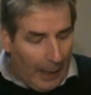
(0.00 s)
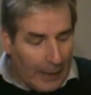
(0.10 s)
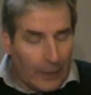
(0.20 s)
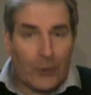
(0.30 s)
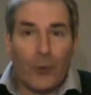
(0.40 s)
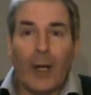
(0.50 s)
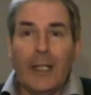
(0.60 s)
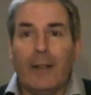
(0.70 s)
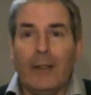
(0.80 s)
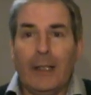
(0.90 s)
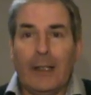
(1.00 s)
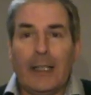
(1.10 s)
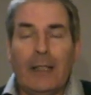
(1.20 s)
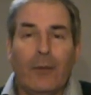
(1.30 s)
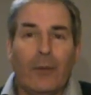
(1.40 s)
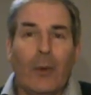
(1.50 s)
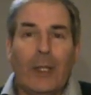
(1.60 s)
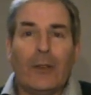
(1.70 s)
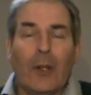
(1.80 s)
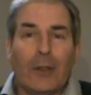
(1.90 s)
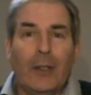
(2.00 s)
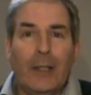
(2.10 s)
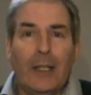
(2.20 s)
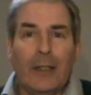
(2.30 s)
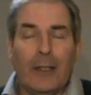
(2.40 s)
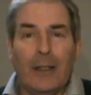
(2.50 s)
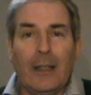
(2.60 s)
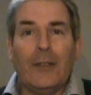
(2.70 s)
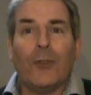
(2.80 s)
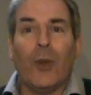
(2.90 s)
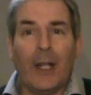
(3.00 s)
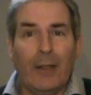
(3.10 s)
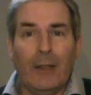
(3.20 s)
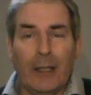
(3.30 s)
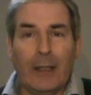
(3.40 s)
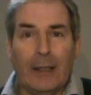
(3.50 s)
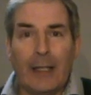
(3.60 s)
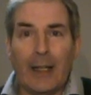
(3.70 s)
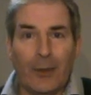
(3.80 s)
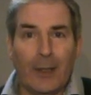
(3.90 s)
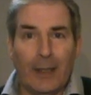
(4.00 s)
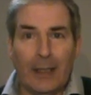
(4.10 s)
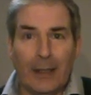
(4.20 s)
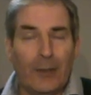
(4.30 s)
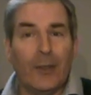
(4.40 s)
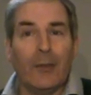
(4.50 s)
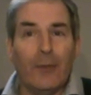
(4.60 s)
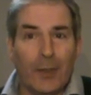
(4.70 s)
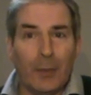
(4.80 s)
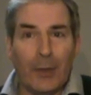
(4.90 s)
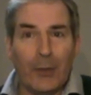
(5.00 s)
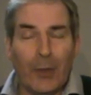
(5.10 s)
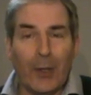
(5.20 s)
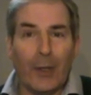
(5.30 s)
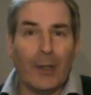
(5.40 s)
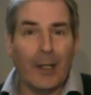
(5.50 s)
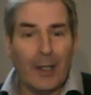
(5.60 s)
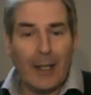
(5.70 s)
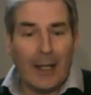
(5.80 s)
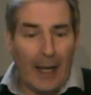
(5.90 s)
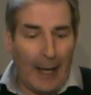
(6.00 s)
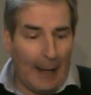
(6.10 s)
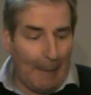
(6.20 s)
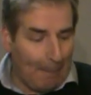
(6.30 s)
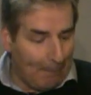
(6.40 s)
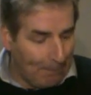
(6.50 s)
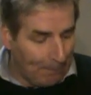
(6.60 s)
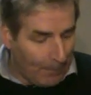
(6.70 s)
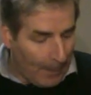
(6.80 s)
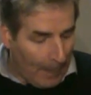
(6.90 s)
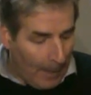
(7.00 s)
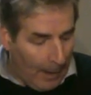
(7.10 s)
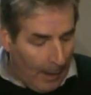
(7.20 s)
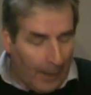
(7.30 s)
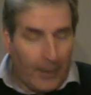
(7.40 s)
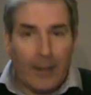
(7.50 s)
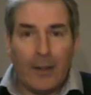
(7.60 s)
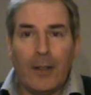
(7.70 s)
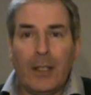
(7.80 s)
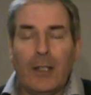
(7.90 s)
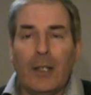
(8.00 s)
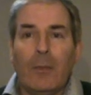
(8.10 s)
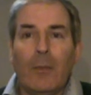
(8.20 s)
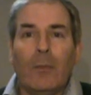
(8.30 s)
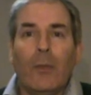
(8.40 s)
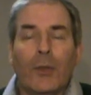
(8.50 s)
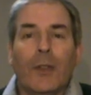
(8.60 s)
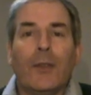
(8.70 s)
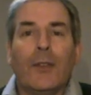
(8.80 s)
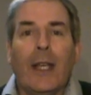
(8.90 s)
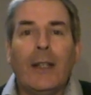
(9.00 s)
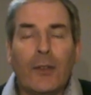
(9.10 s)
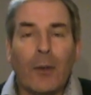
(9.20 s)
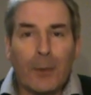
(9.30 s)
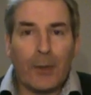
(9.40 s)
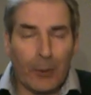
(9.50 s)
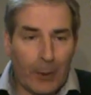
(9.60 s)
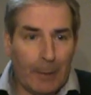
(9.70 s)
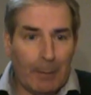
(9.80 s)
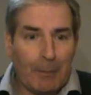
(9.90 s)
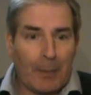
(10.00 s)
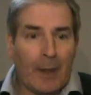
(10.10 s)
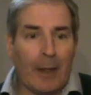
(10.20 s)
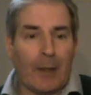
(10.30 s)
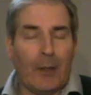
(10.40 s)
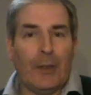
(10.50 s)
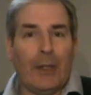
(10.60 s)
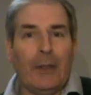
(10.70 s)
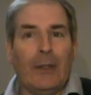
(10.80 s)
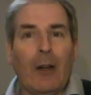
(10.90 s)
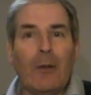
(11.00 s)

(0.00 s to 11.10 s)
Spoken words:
He's tried everything, like even when he's talking to the DJ, he's tried everything, he can't do anything, he's just invisible to her. And then the DJ must have said something to him, because he's